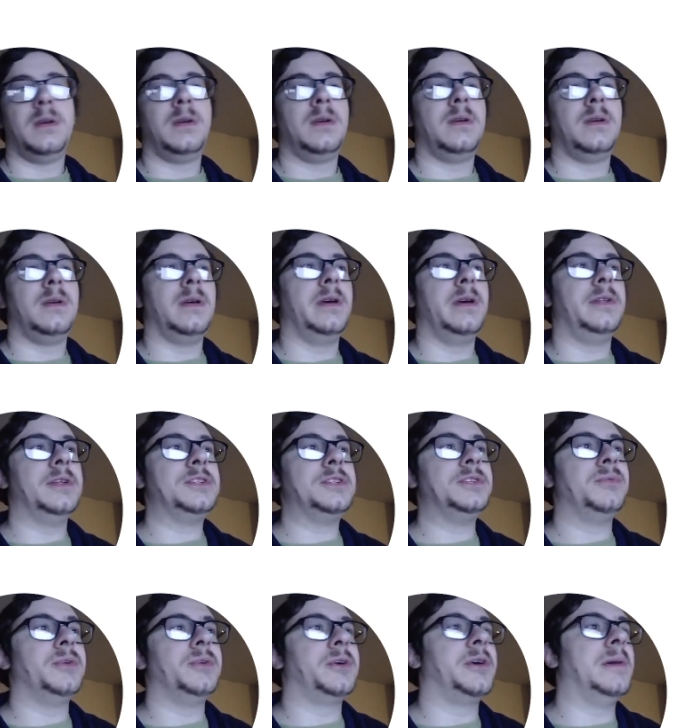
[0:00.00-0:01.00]
And let's see
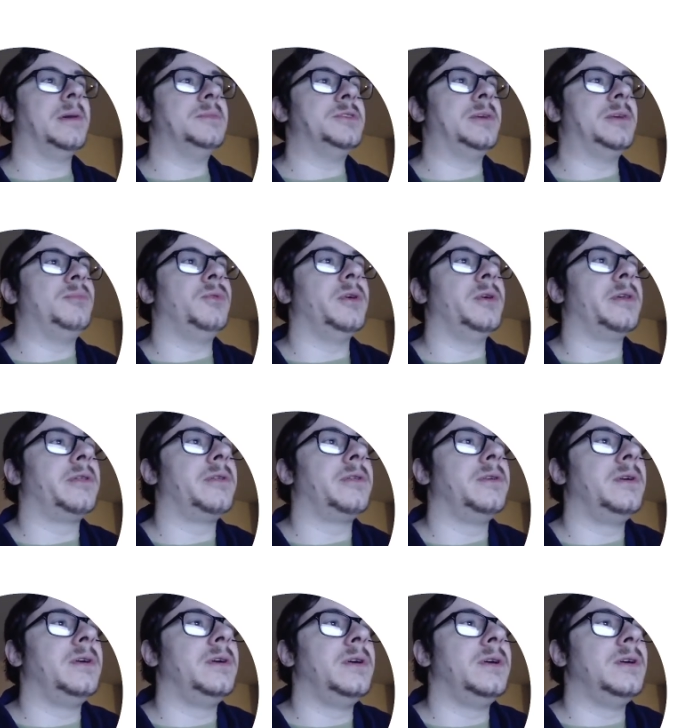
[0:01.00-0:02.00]
what it comes up with.
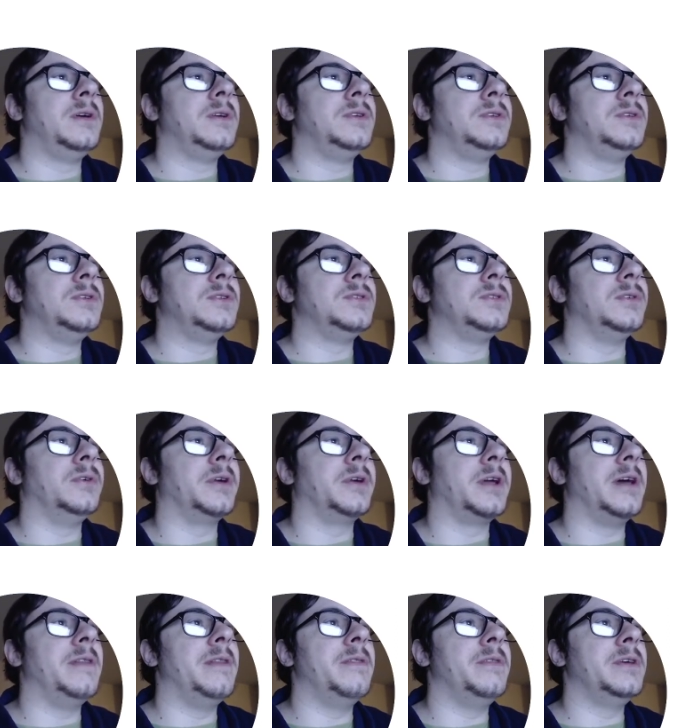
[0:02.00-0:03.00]
So
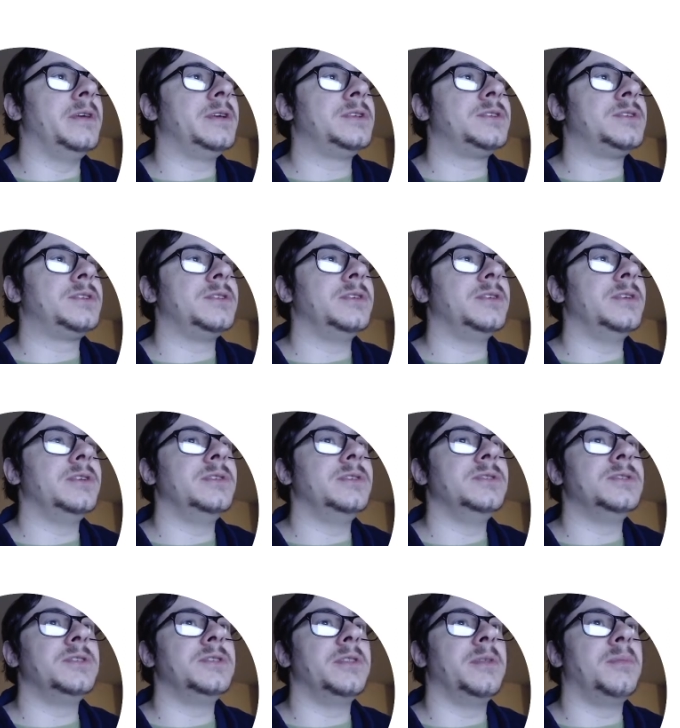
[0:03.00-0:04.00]
again, this
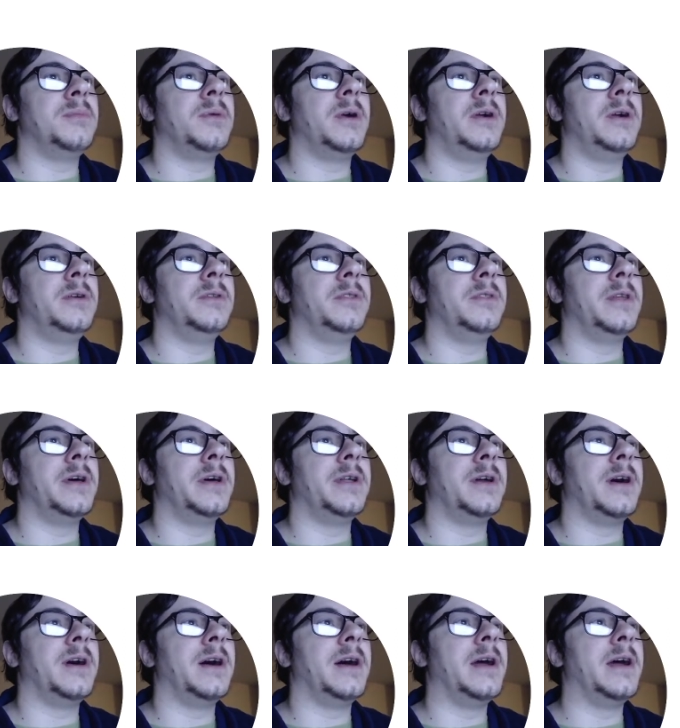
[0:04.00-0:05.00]
is the part that
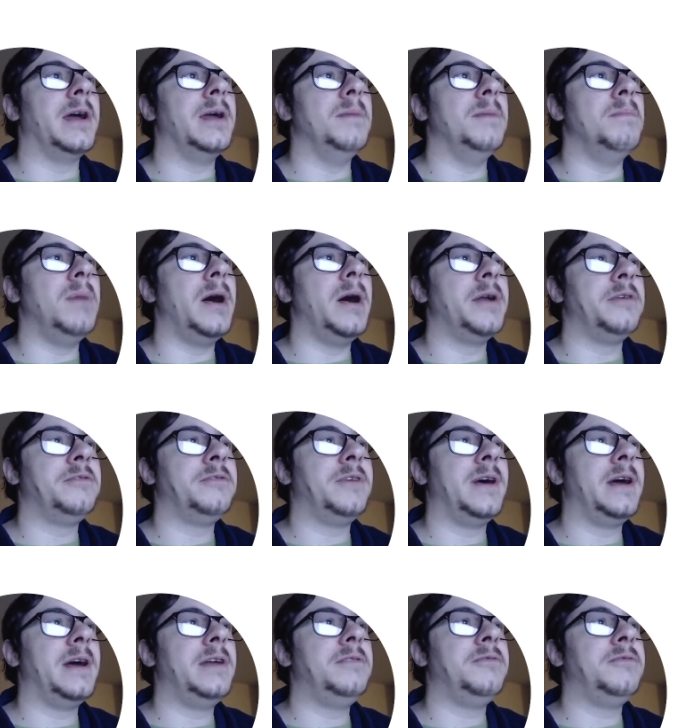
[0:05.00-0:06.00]
I
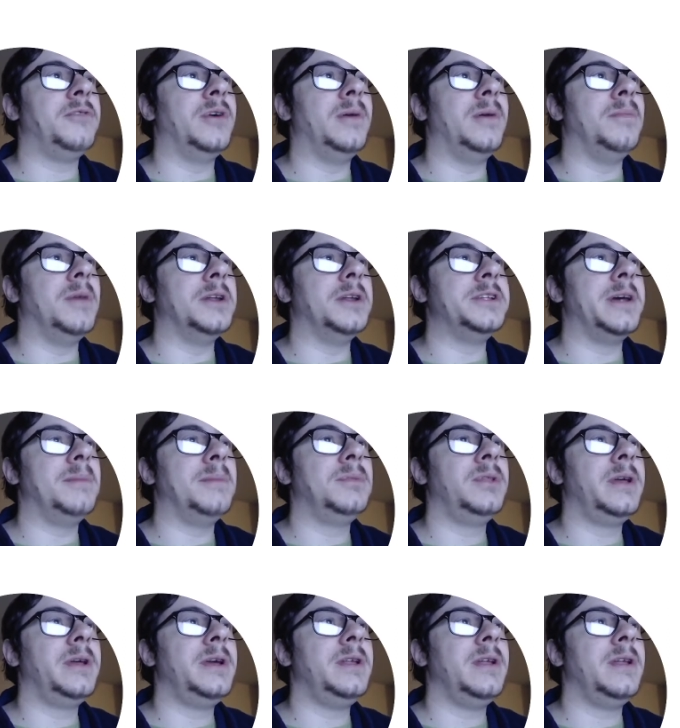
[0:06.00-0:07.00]
modified from a
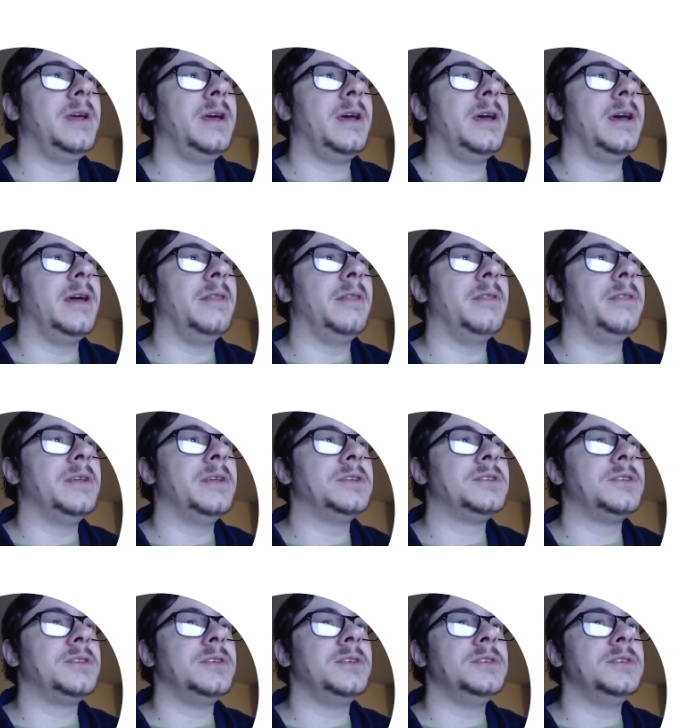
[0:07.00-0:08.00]
template, and this
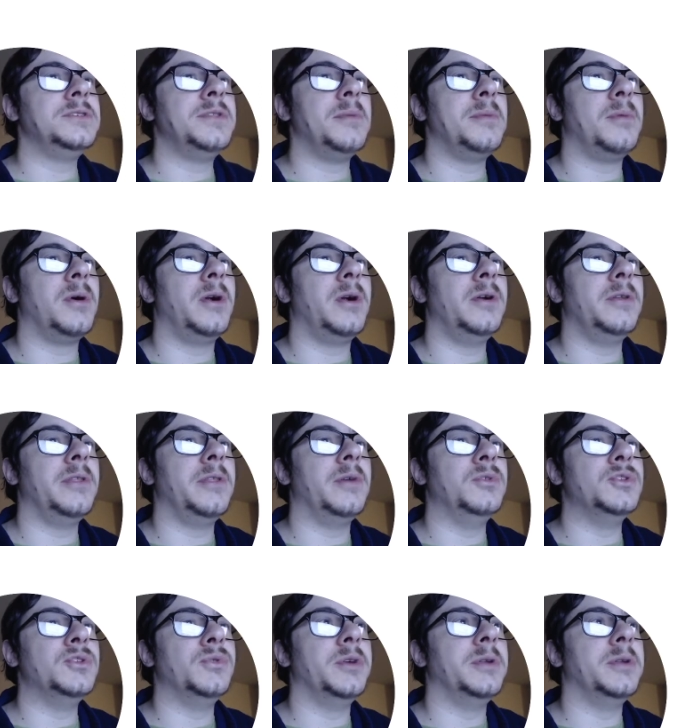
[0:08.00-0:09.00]
is the part that
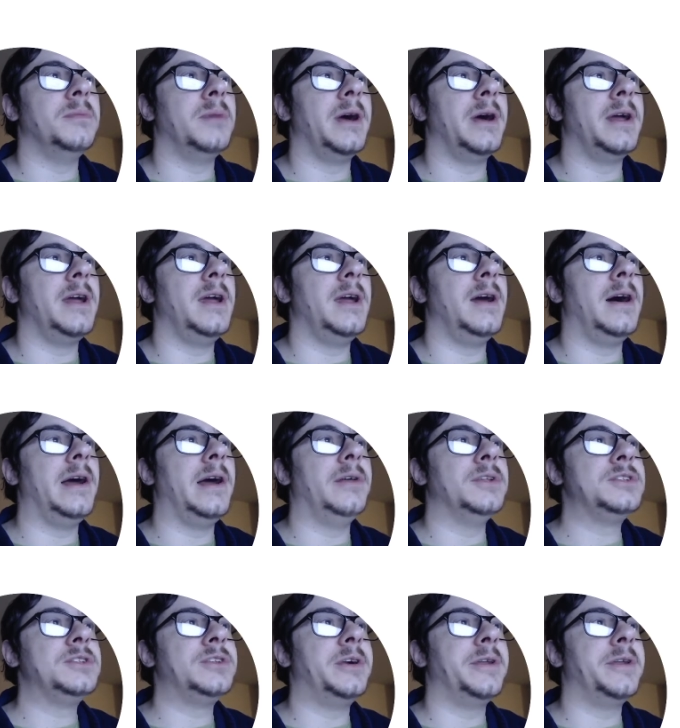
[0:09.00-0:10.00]
was written by AI.
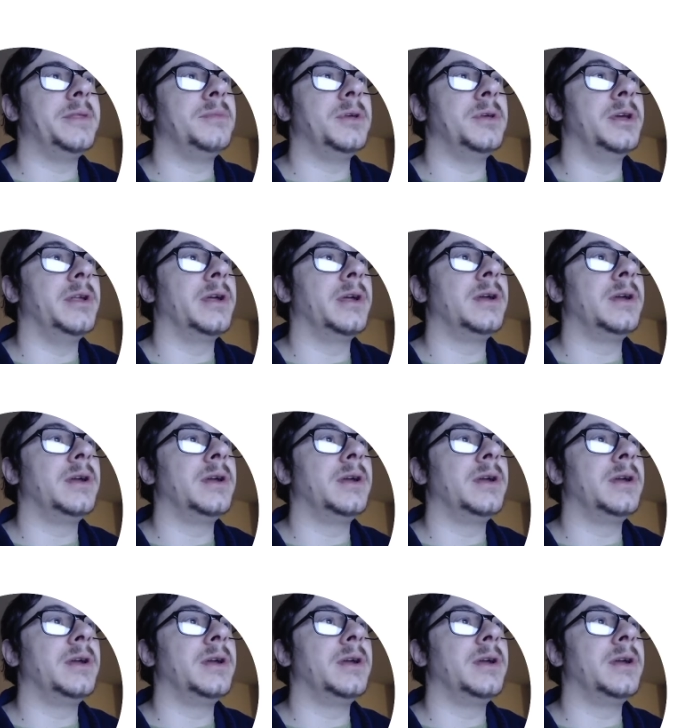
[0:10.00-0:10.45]
Let's start at the beginning.